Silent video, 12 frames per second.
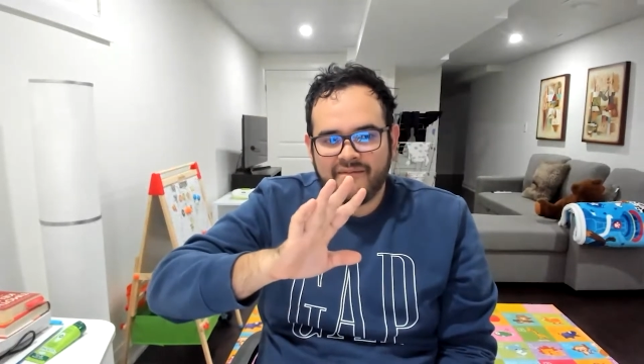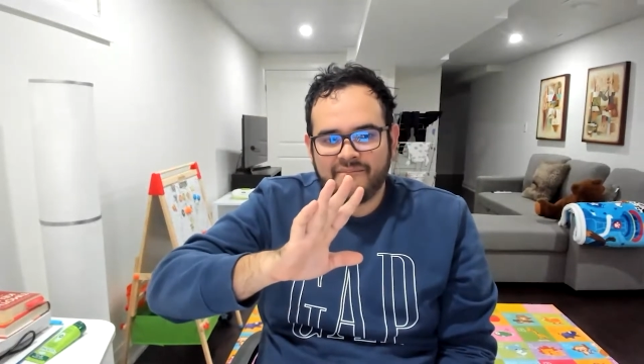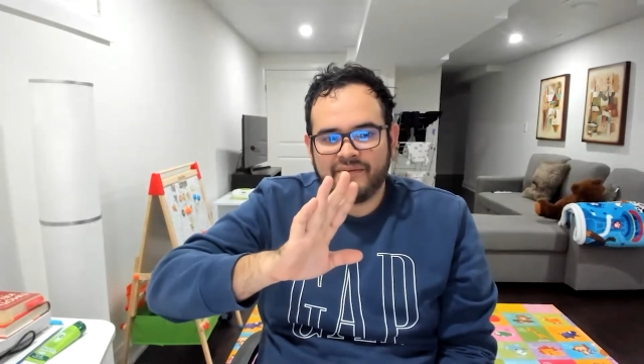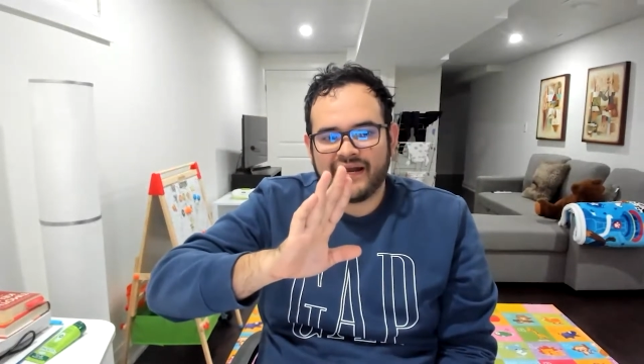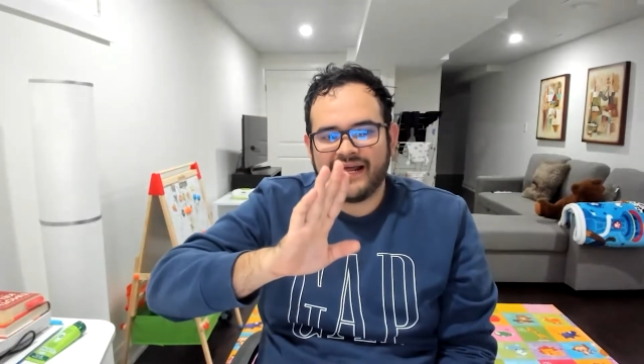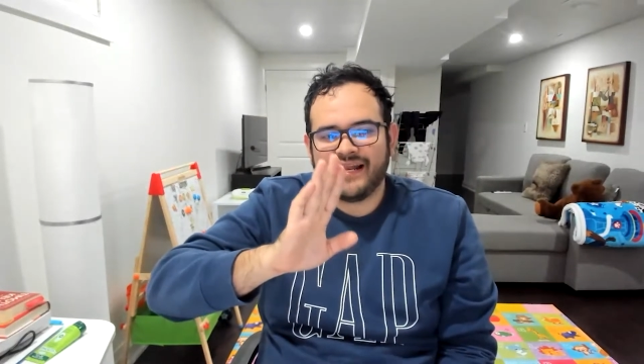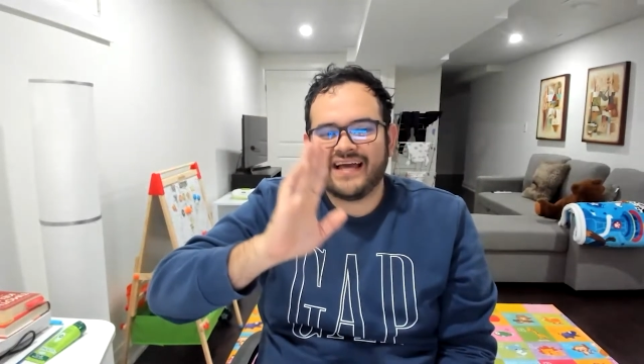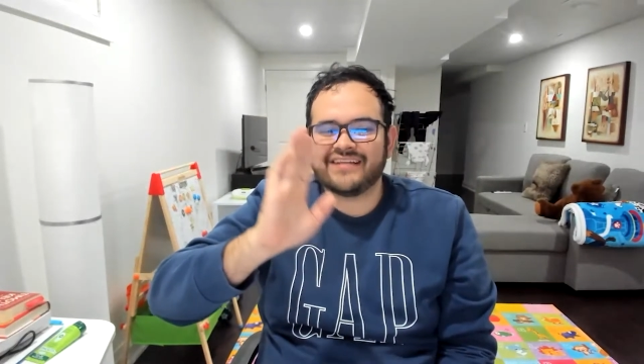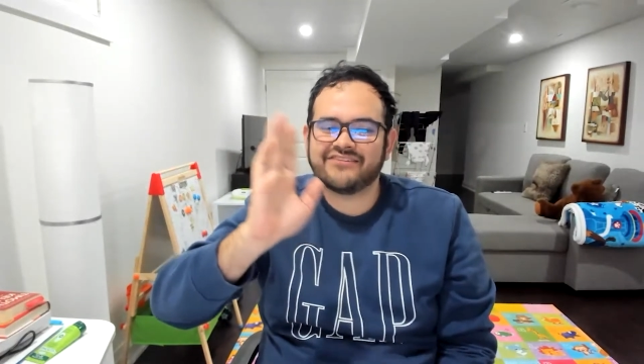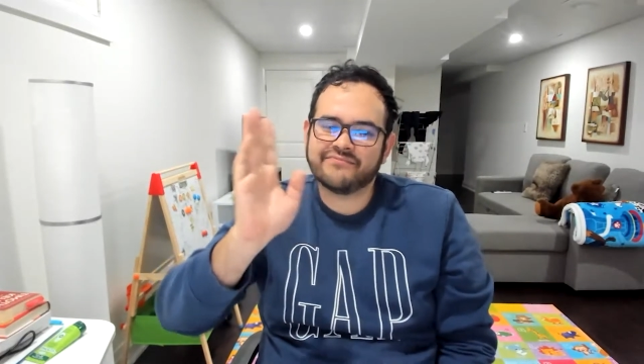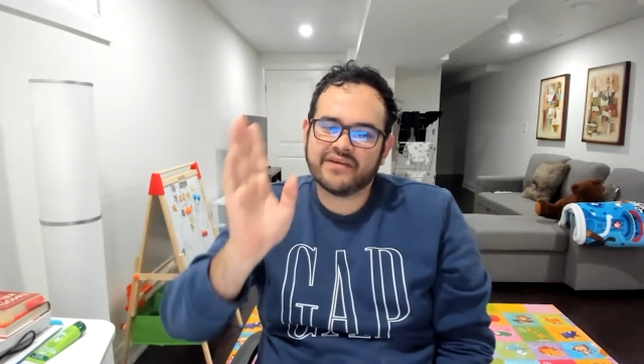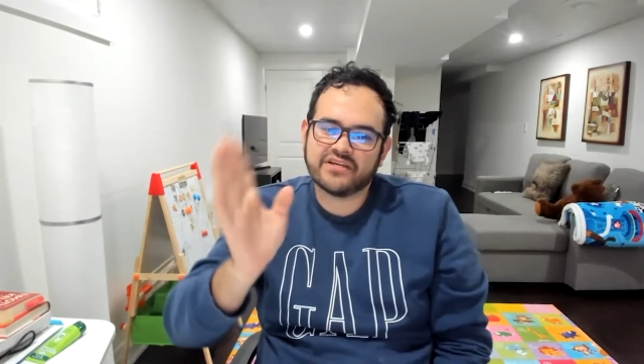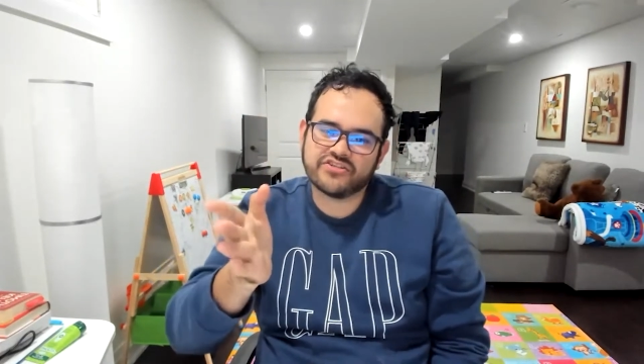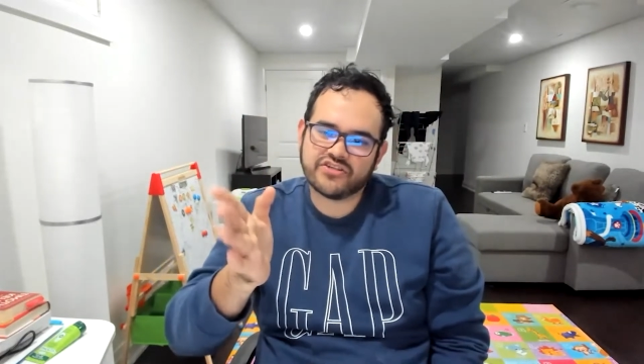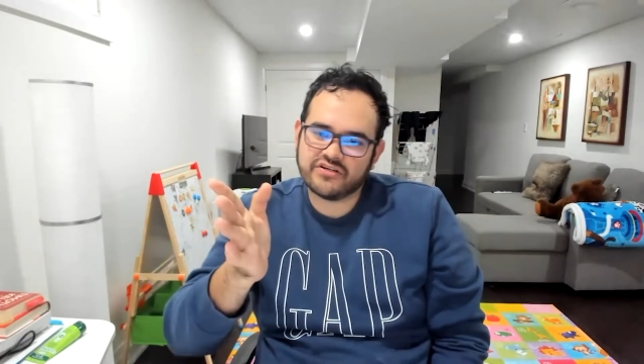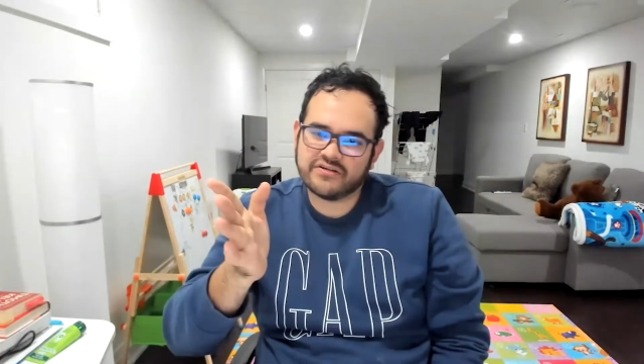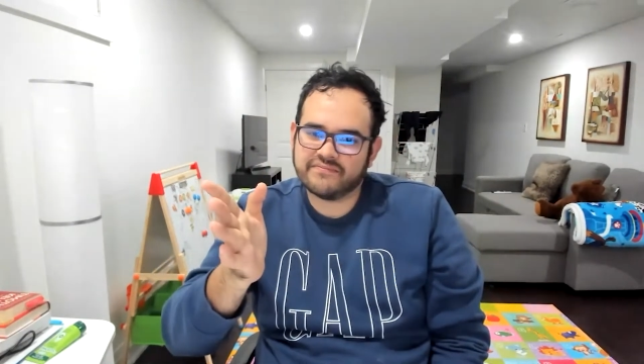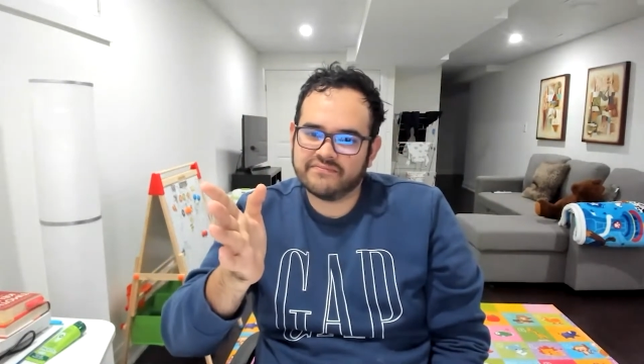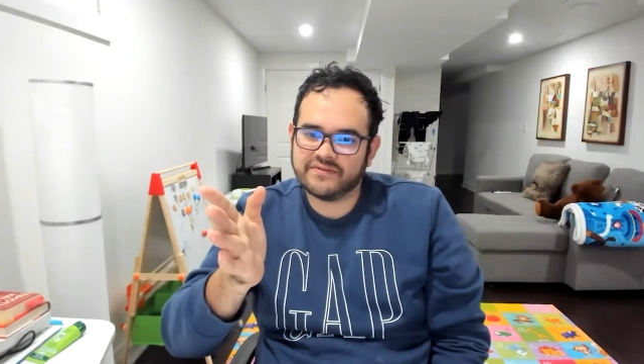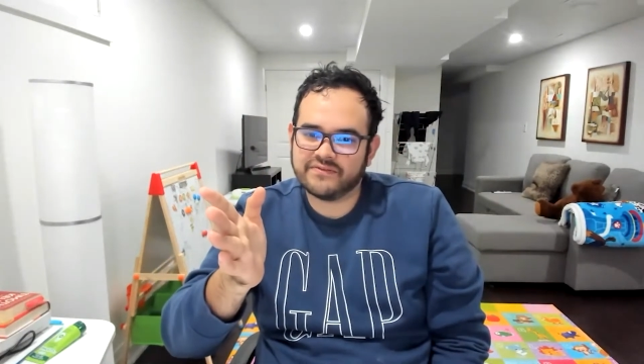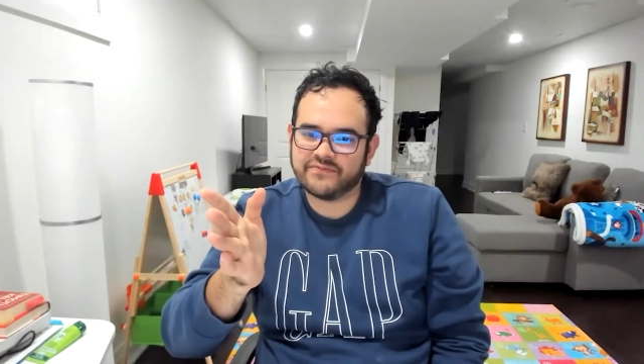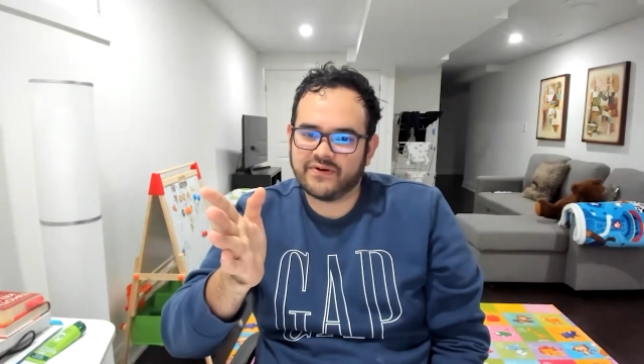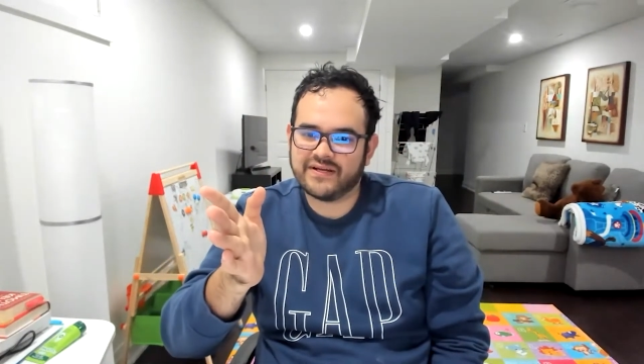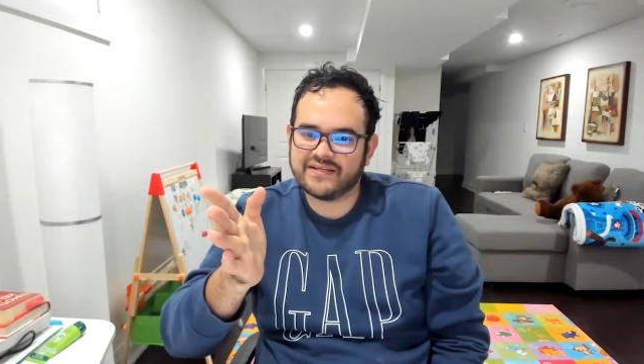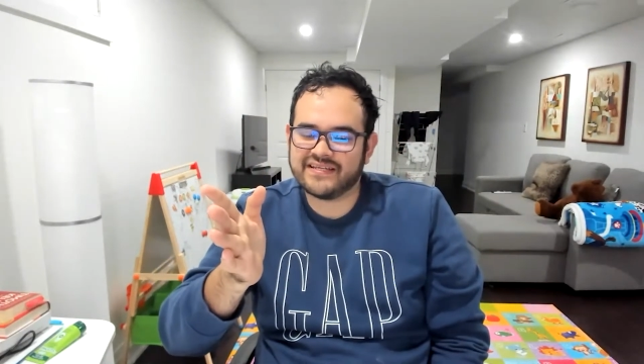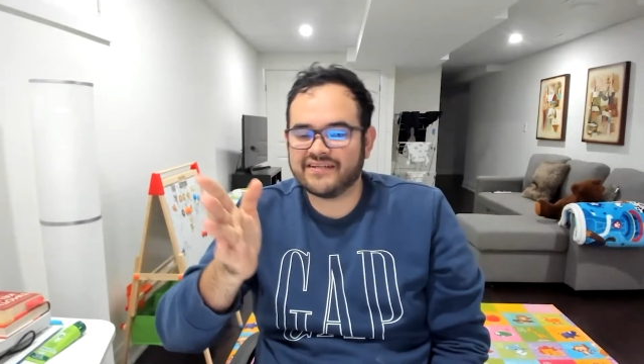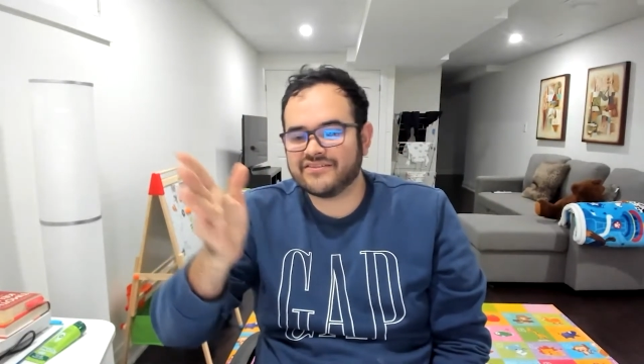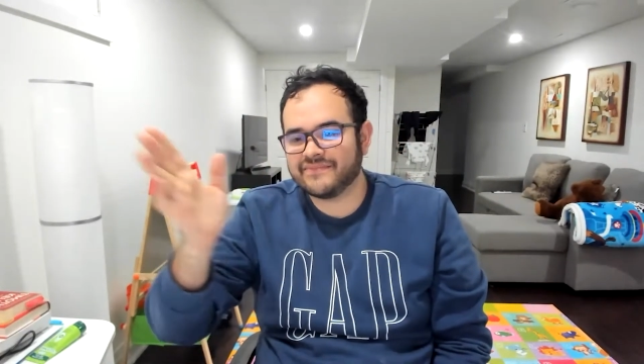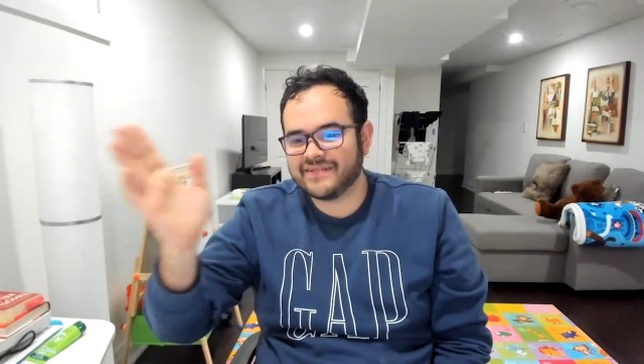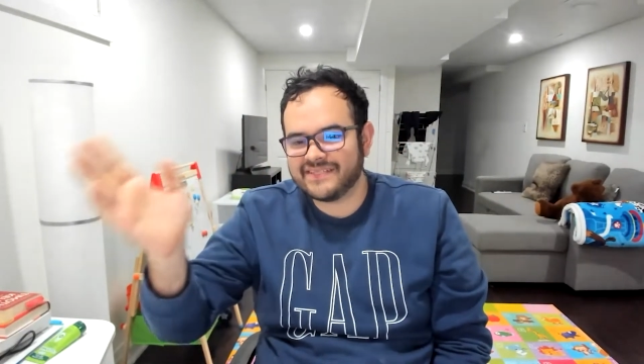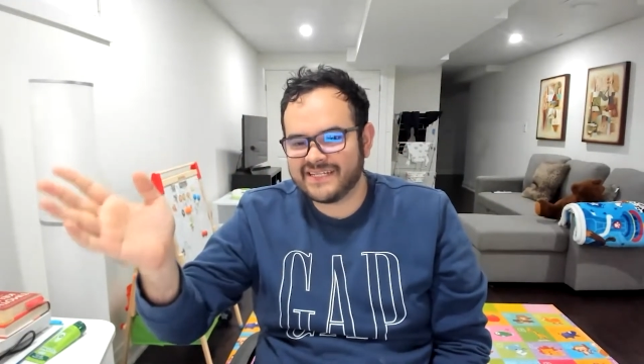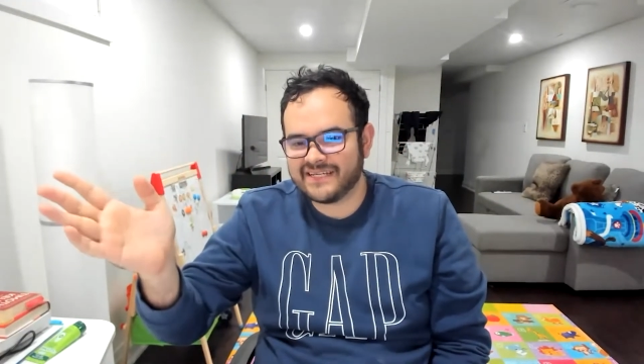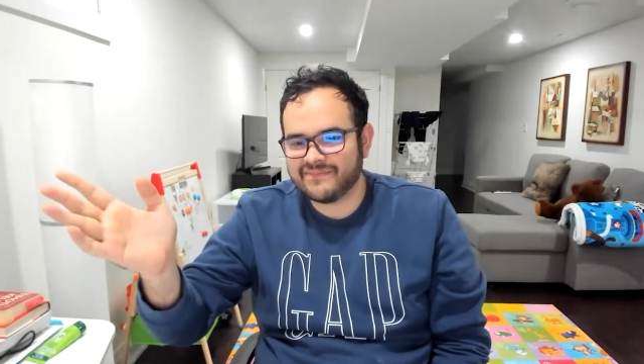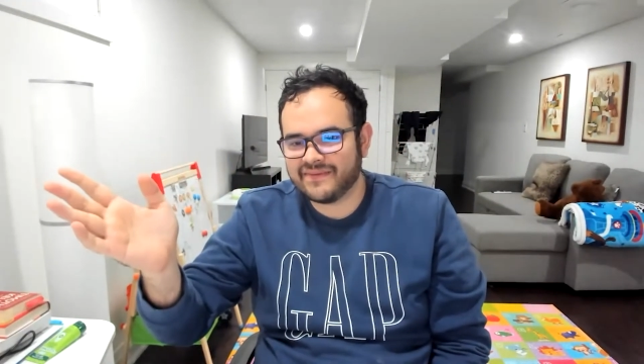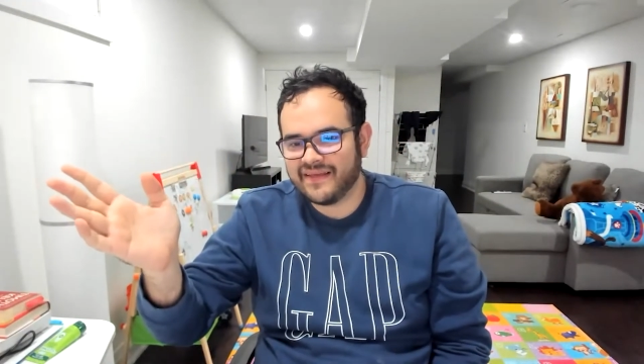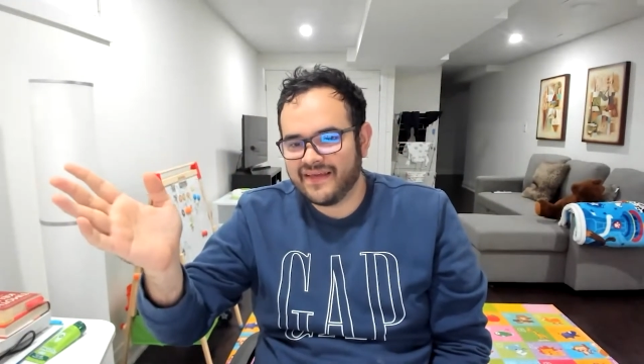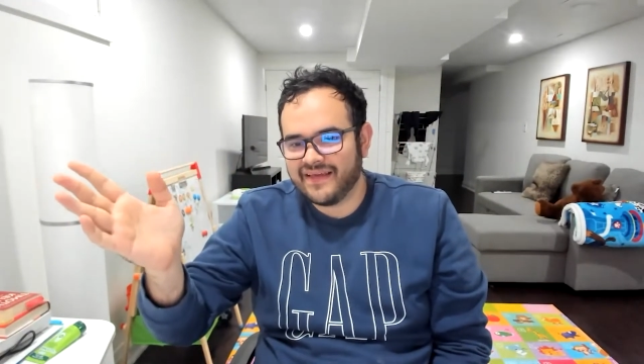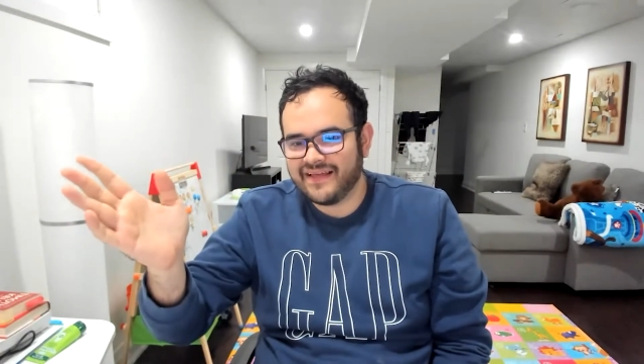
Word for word: but i like to make sure before i send it to my team